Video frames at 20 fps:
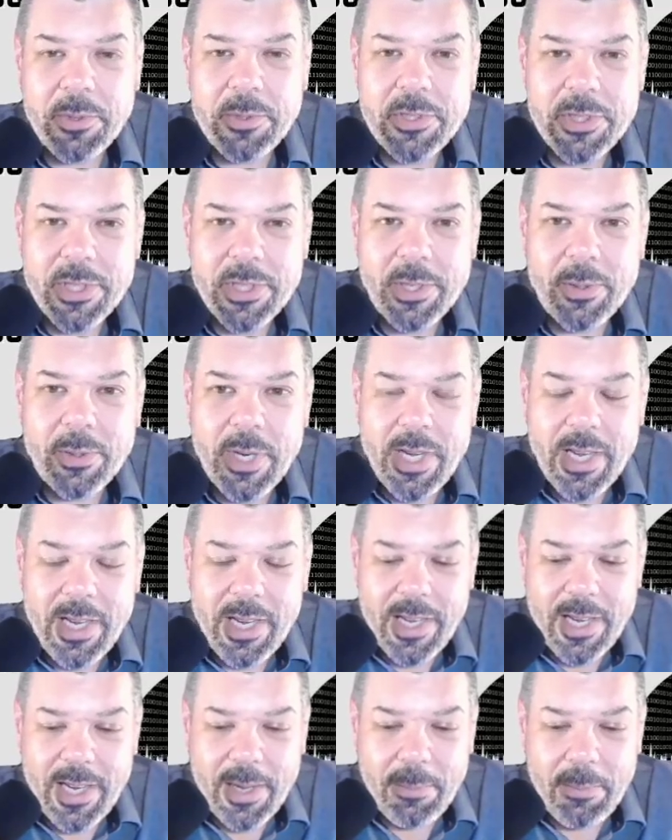So,
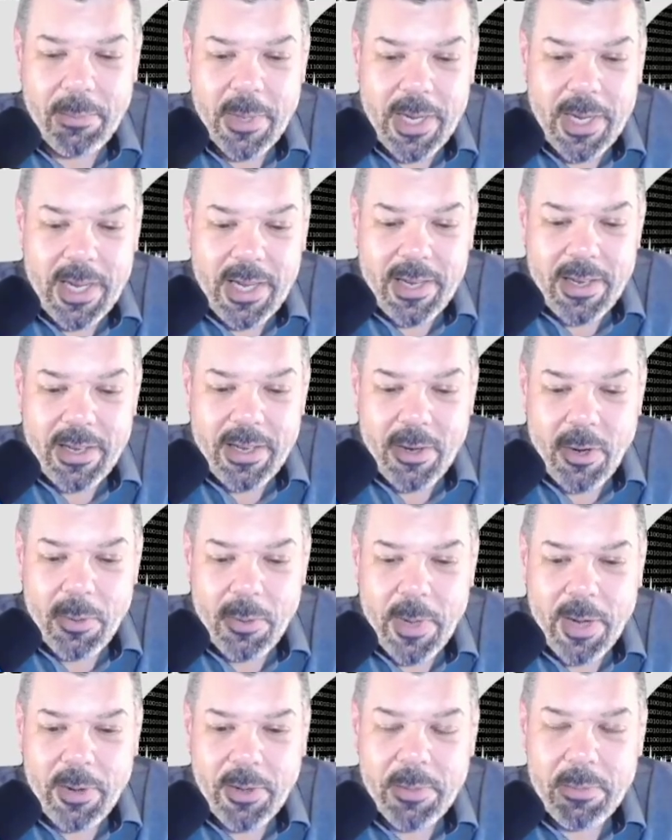um,
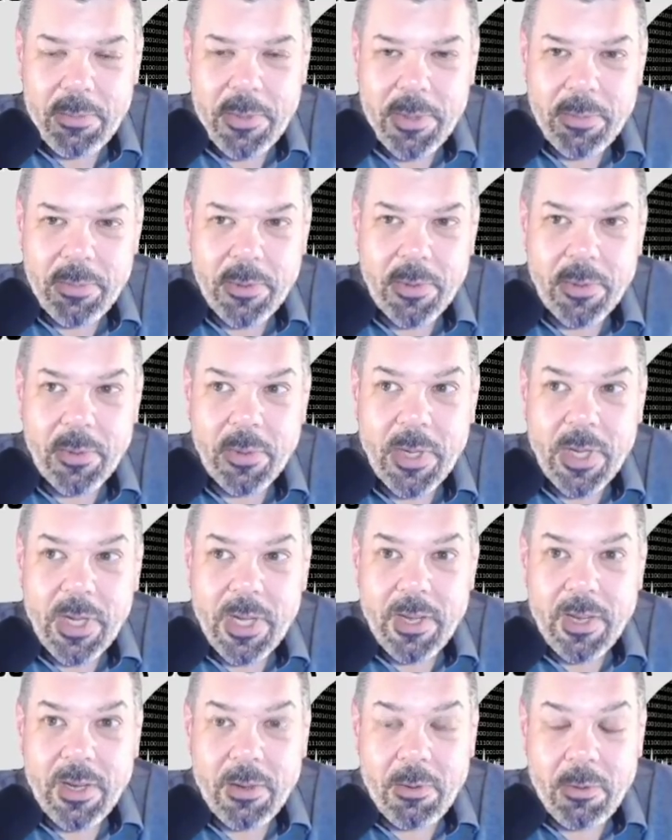Hope, how can people
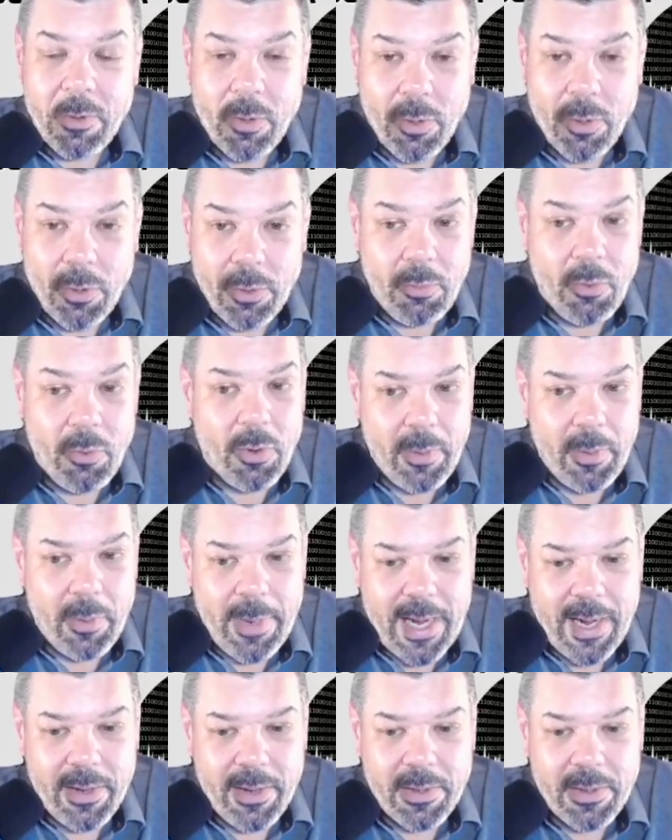learn more
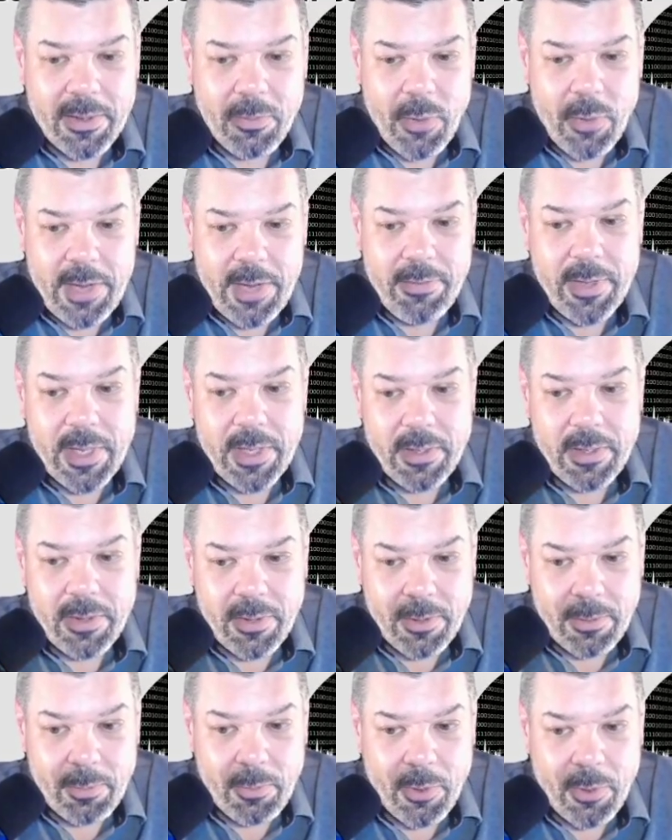about WAVIT,
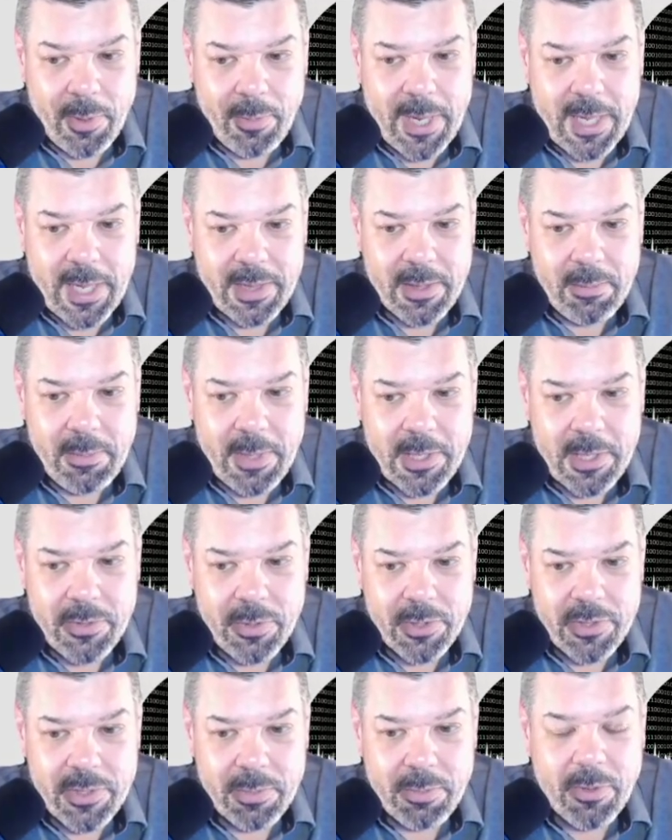learn more about the
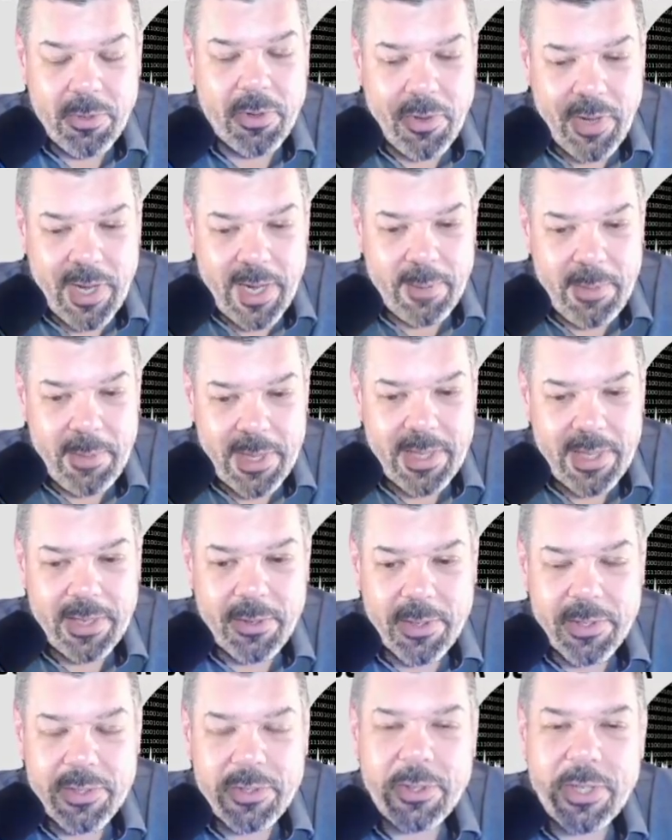mentorship program, and then
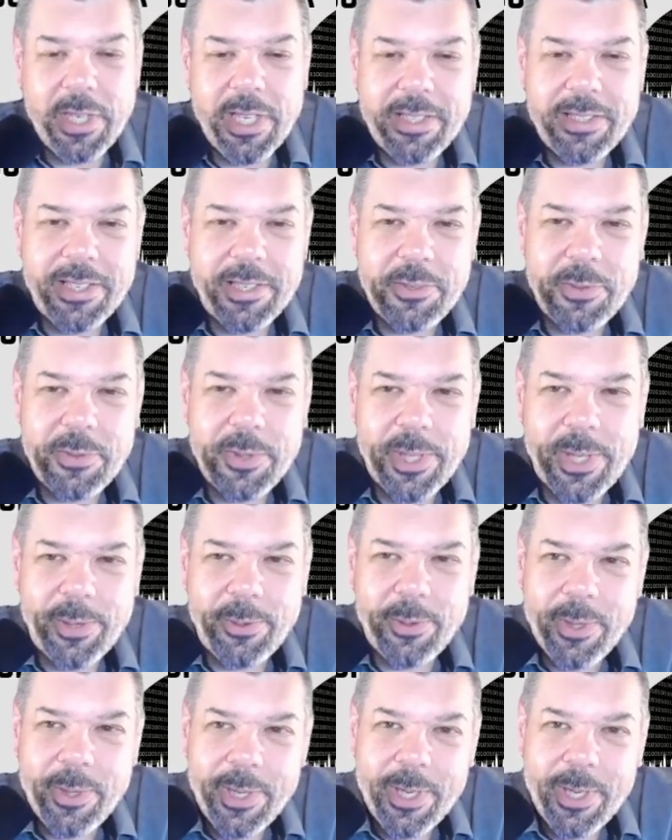also get in touch with you?